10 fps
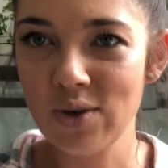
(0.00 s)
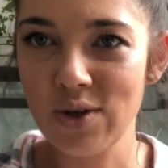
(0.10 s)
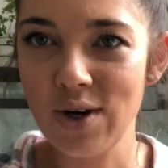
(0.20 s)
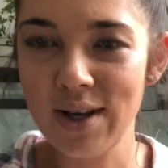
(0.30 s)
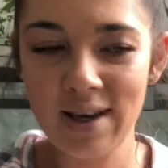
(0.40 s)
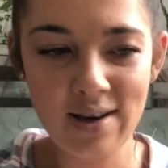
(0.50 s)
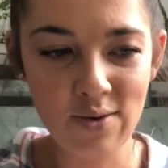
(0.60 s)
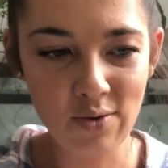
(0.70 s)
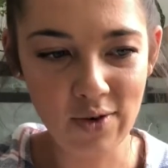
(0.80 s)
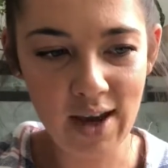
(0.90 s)
starting it
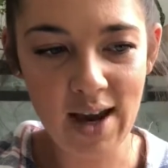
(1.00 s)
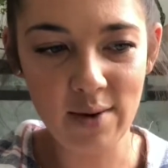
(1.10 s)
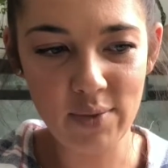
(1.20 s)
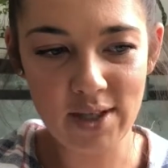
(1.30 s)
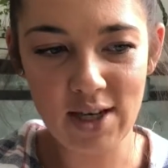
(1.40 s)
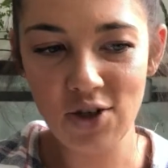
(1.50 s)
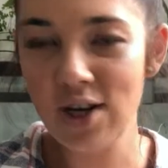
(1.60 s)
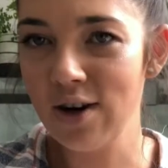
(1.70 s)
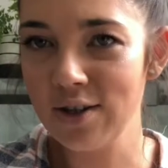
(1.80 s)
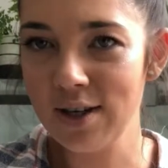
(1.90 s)
off again and potentially
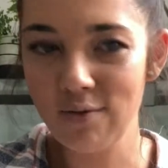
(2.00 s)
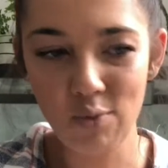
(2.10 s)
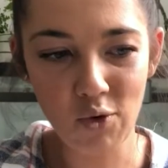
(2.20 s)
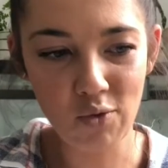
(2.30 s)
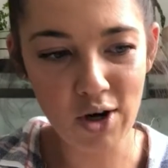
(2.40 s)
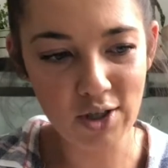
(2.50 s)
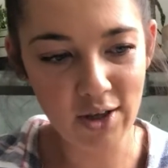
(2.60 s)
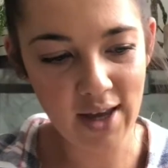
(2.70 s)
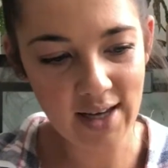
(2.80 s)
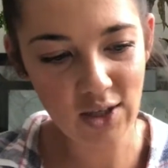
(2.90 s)
asking for more rot on
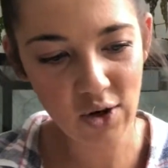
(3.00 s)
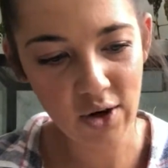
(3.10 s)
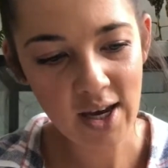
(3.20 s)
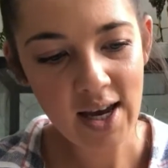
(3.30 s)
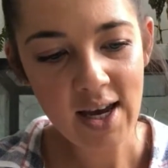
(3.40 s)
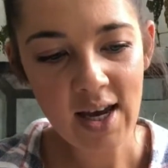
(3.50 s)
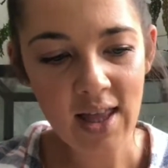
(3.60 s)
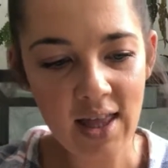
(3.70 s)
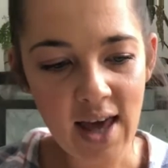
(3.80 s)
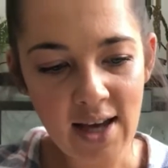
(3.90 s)
that. So
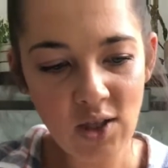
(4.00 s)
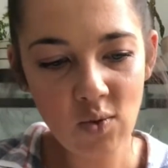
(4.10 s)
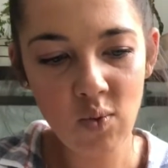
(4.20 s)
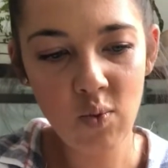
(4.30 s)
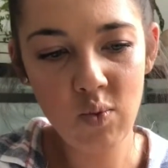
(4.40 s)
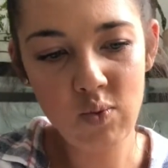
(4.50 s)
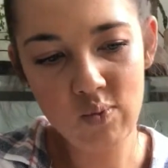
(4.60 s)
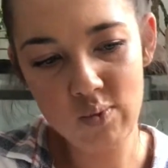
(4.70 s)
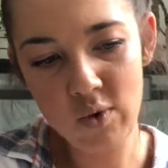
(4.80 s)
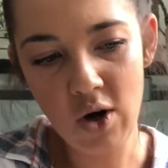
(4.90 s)
that's,
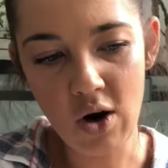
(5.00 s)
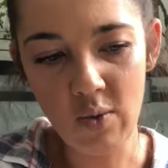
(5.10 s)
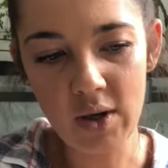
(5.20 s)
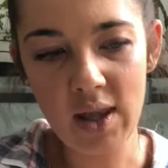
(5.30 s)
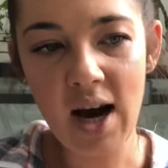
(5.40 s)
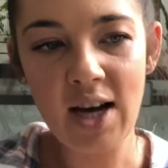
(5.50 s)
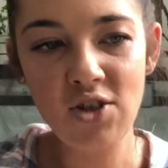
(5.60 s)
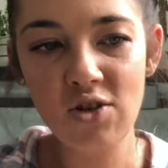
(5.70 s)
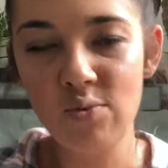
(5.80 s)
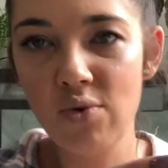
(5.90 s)
yeah, what the
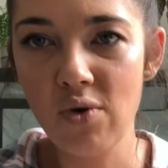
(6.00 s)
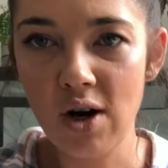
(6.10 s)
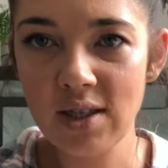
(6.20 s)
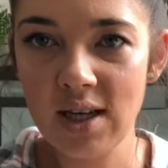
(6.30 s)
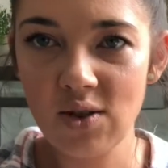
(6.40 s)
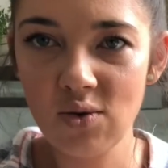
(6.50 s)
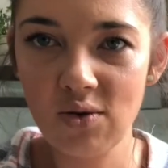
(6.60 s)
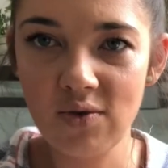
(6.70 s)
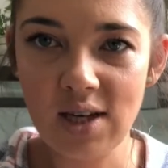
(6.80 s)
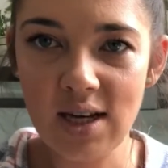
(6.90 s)
hydrogen peroxide sort
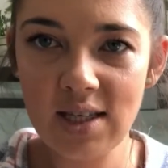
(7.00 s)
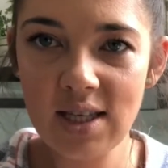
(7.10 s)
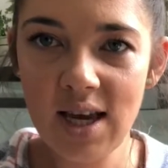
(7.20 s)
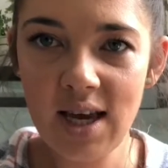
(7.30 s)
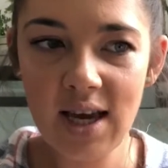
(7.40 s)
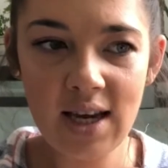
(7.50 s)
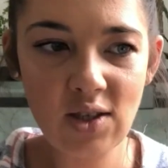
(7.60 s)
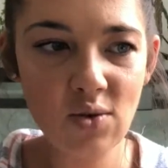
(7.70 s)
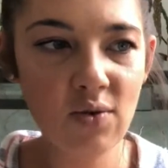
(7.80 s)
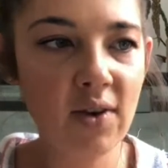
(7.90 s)
of does. It
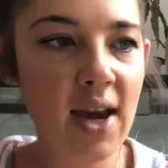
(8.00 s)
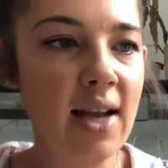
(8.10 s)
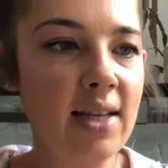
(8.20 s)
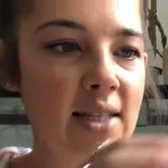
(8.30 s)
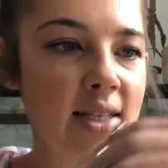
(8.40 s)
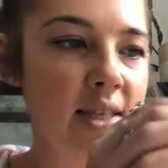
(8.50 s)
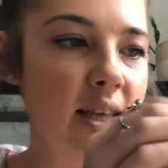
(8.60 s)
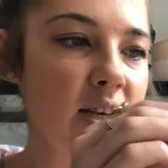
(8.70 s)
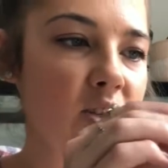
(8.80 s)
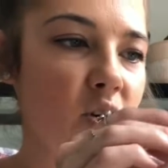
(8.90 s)
sort of calluses
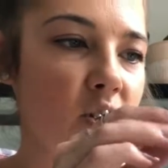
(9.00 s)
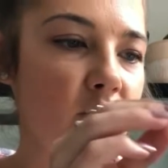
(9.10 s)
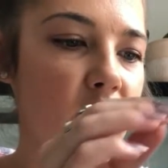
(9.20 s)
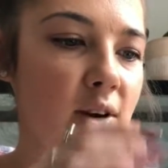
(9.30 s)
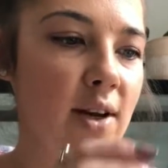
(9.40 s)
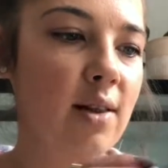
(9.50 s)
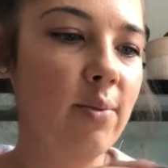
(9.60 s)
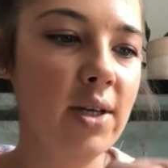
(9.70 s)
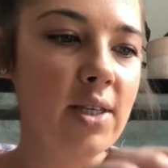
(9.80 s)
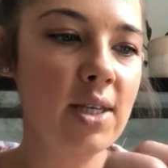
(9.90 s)
things over a little
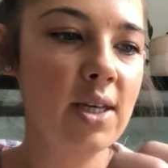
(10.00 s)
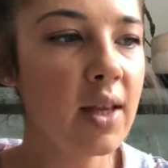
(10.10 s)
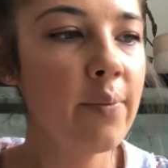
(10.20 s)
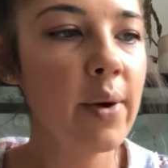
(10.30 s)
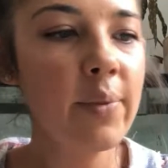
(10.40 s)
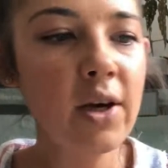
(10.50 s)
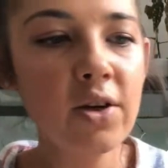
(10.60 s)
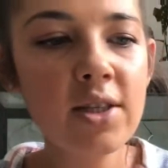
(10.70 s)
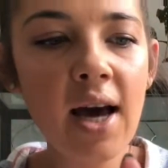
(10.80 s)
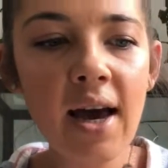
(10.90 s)
bit. But
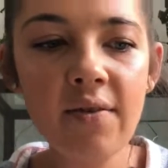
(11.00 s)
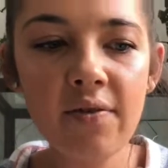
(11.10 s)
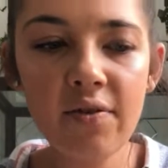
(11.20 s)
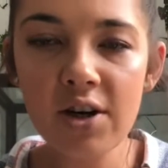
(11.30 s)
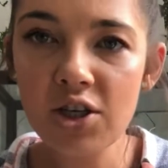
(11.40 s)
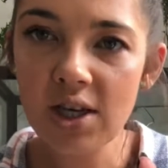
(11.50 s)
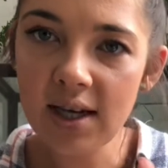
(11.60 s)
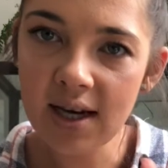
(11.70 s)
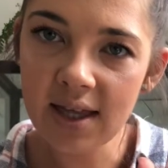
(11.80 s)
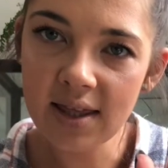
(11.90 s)
because I have freshly
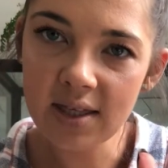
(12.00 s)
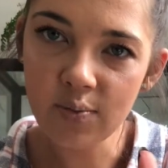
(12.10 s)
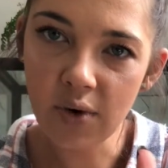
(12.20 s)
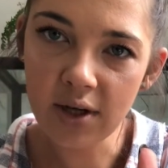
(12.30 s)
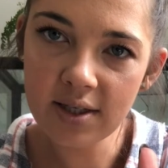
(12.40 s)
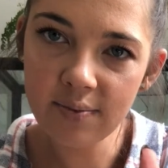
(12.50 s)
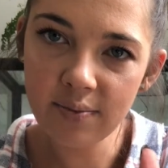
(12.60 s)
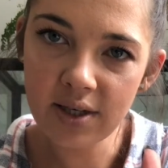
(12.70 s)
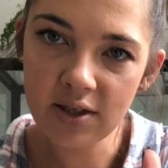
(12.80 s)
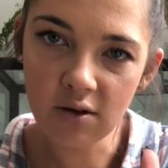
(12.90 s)
cut this bottom
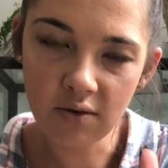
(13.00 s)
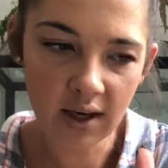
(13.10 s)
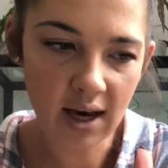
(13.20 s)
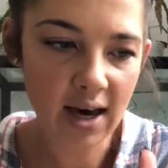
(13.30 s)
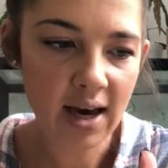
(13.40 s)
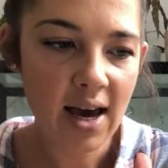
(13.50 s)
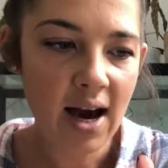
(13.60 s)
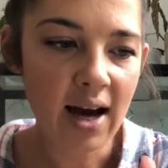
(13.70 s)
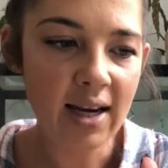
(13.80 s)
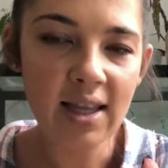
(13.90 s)
piece over here,
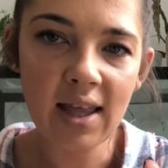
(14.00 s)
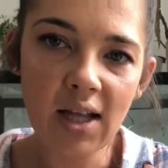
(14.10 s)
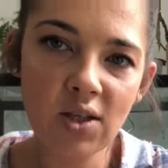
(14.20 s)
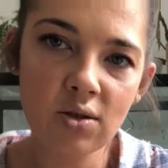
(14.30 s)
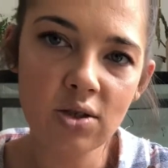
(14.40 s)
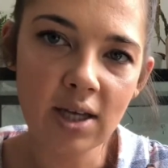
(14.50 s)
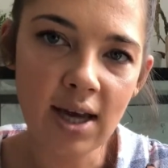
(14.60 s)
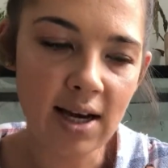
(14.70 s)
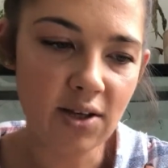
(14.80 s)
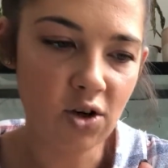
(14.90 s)
I need that to also
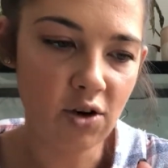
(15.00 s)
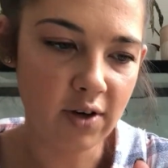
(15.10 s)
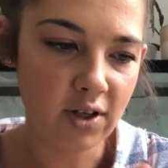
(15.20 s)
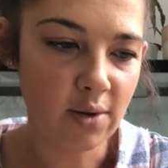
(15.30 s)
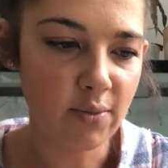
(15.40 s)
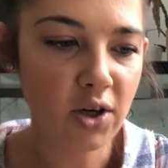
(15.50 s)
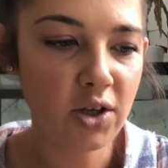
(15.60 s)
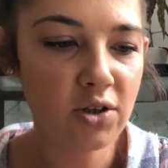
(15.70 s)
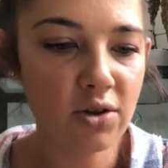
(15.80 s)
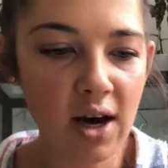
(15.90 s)
callus over. So I'm not going
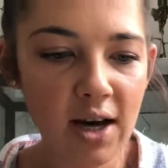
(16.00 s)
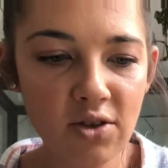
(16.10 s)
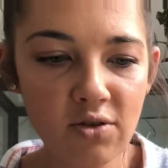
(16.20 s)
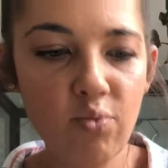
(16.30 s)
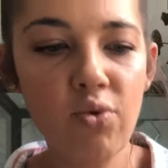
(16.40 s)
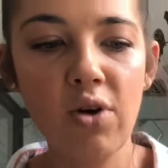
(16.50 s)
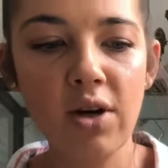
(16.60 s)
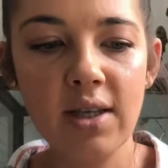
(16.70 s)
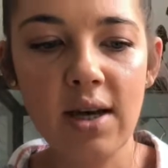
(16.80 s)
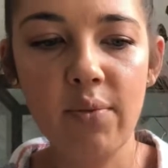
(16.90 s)
to do the hydrogen
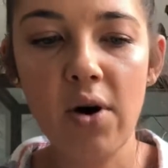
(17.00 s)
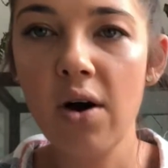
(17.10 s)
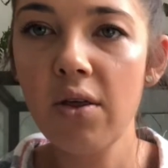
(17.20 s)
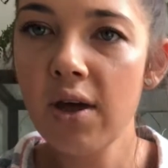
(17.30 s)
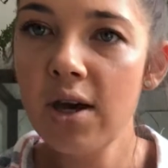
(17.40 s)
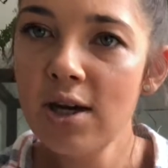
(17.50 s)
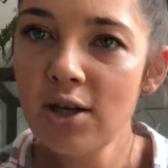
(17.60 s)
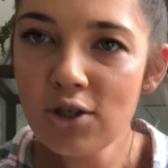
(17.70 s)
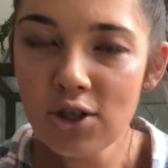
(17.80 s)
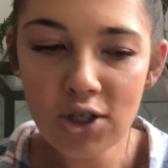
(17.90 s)
peroxide bath
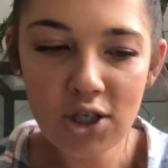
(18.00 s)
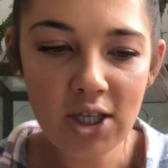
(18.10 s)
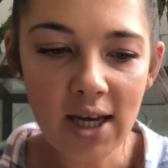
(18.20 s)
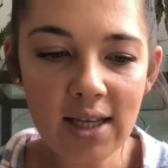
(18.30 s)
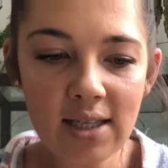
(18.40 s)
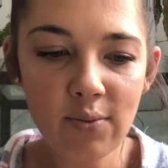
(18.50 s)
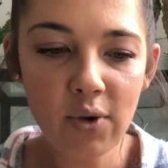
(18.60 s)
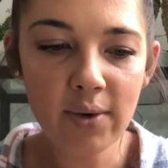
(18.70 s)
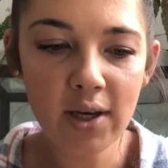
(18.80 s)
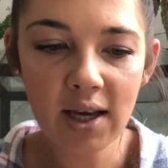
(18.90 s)
just yet. I'm
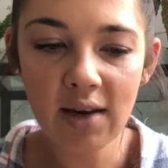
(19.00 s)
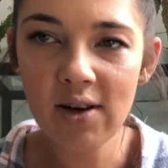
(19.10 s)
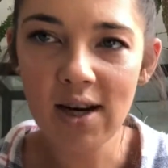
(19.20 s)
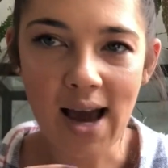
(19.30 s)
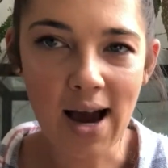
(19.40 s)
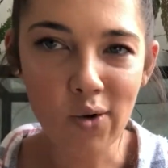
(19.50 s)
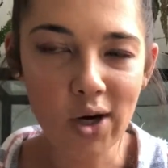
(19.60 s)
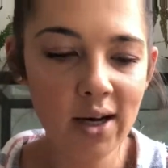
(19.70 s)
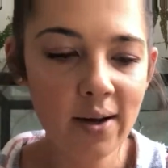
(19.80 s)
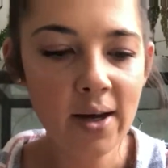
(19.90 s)
probably going to give it an
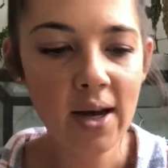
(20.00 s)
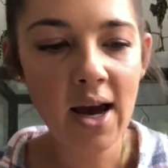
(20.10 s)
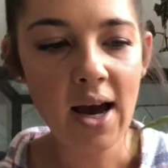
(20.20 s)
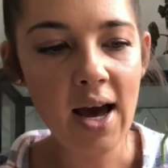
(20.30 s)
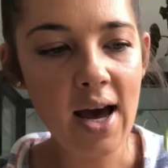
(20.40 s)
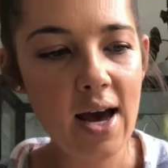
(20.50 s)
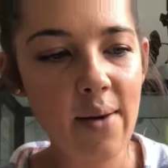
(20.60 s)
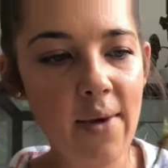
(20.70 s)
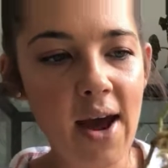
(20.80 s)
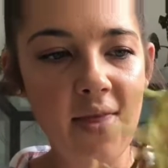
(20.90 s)
hour,
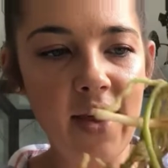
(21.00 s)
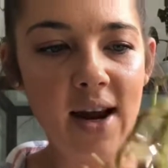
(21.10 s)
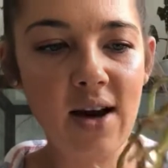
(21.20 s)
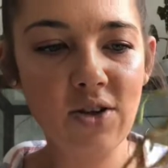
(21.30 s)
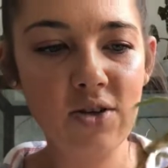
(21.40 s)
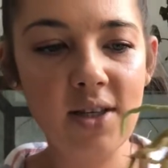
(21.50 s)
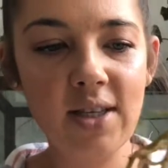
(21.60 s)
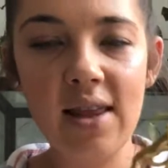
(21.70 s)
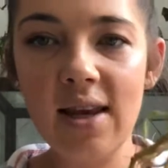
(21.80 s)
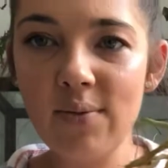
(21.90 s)
and then I'll do it.
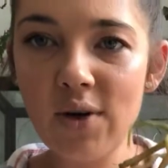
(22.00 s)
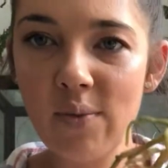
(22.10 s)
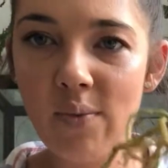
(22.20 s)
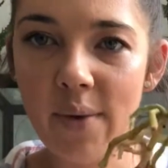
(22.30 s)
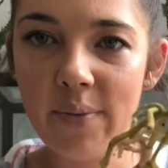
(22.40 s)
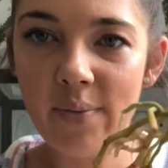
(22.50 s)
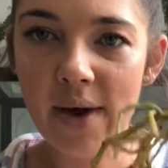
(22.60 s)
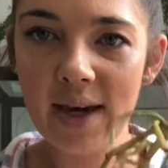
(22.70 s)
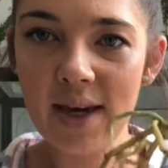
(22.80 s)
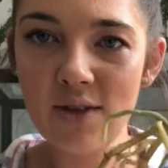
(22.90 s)
And then I'm going to pop it
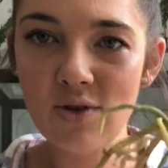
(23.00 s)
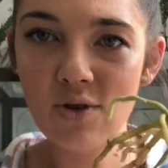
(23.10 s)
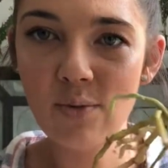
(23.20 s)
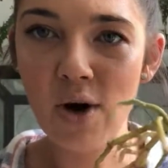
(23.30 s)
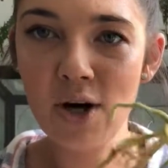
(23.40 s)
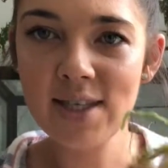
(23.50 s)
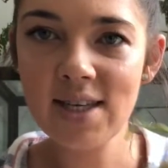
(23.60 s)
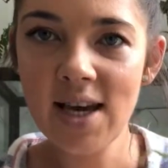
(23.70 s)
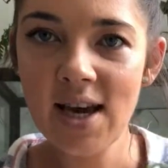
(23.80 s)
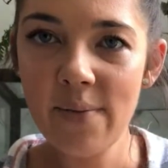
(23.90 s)
back into the pot.
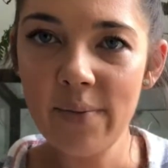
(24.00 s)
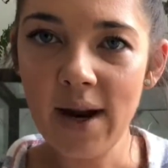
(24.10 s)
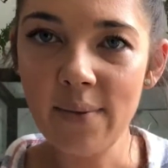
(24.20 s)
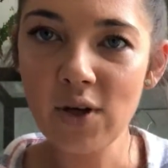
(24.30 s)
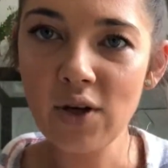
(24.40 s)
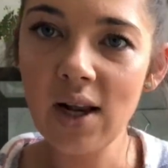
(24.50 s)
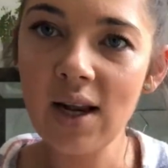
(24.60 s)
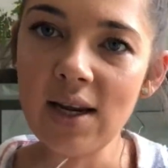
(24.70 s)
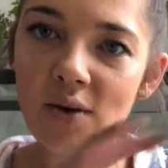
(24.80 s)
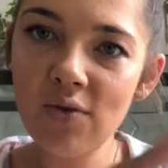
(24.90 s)
But I'm going to
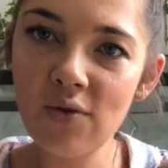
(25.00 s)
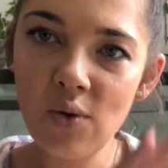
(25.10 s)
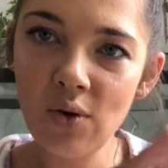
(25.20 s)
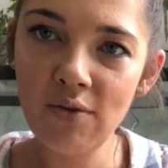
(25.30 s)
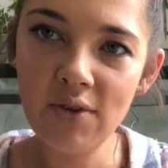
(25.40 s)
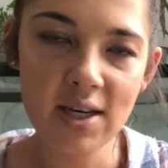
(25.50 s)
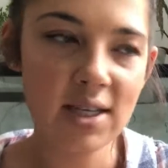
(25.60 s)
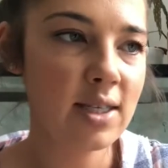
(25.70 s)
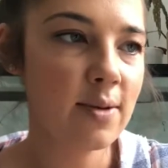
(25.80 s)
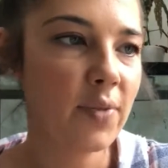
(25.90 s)
clean off all of
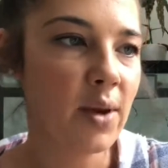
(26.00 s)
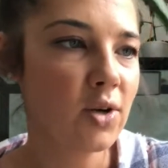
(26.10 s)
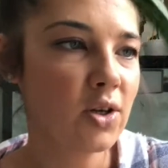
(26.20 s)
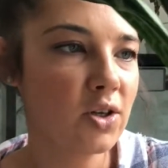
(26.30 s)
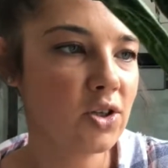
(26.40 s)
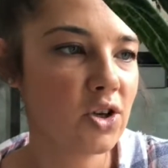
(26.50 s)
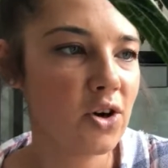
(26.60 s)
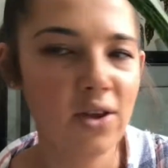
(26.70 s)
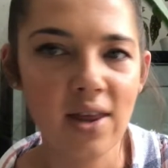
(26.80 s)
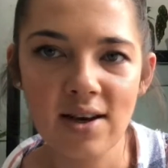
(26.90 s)
this. I'm not going to show
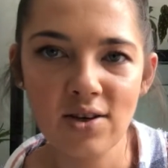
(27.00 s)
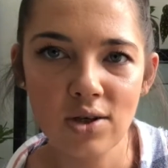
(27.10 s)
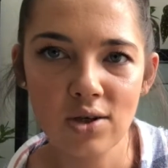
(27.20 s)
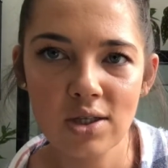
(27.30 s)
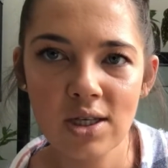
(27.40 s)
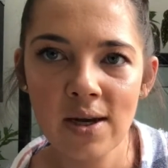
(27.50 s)
you that because